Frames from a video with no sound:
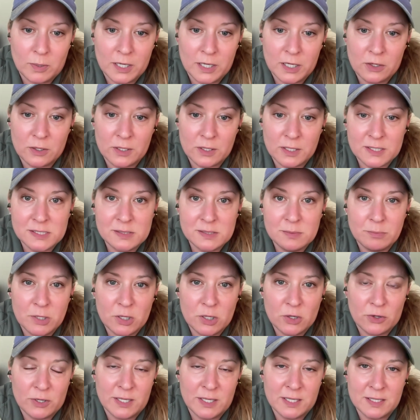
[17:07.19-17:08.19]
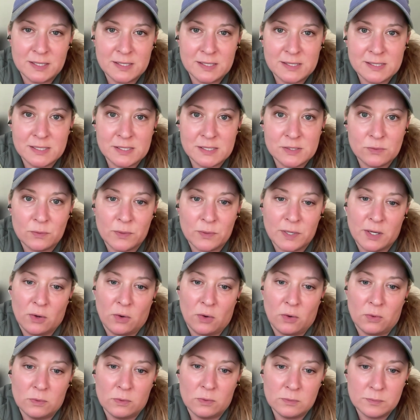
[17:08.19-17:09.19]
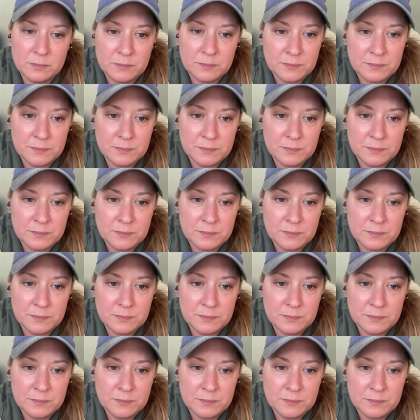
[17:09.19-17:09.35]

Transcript: but your experience is real.